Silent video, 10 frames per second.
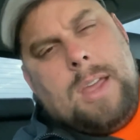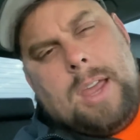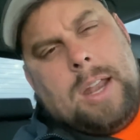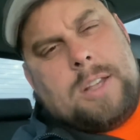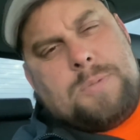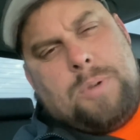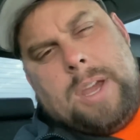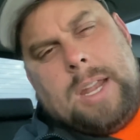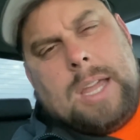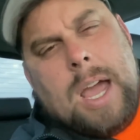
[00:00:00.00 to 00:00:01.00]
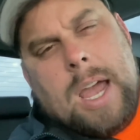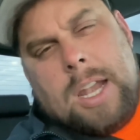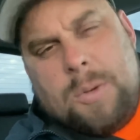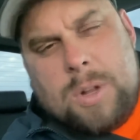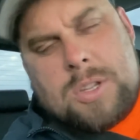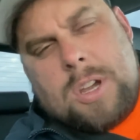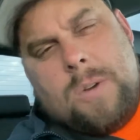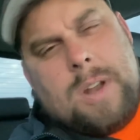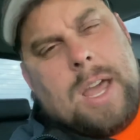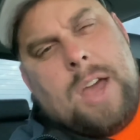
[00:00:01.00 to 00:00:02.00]
and explain kind of what's
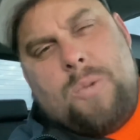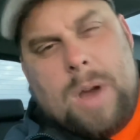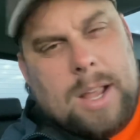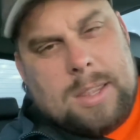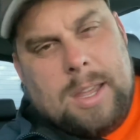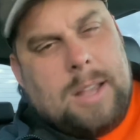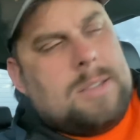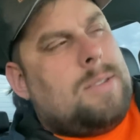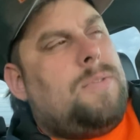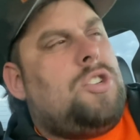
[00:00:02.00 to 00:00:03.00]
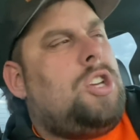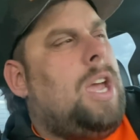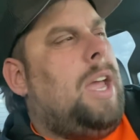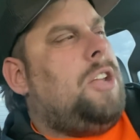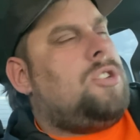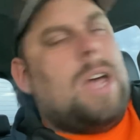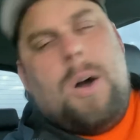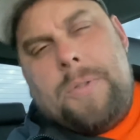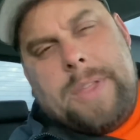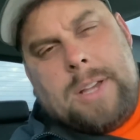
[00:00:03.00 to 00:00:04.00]
going on, why things have changed,
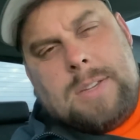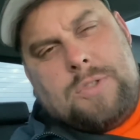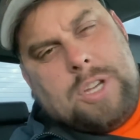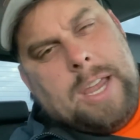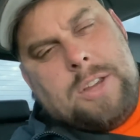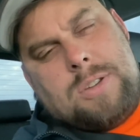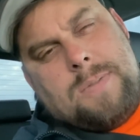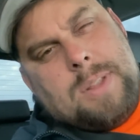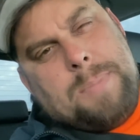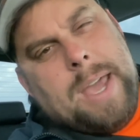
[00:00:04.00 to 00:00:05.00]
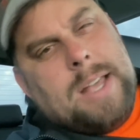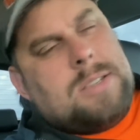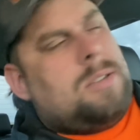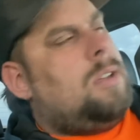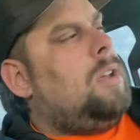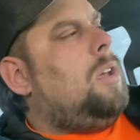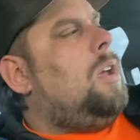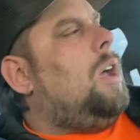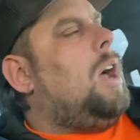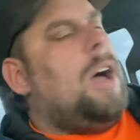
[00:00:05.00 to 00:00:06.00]
how things have changed over the past
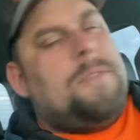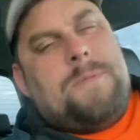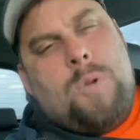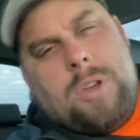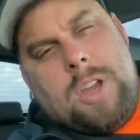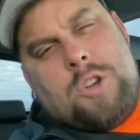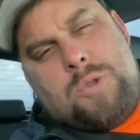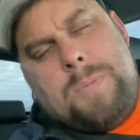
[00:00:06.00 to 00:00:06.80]
4 years.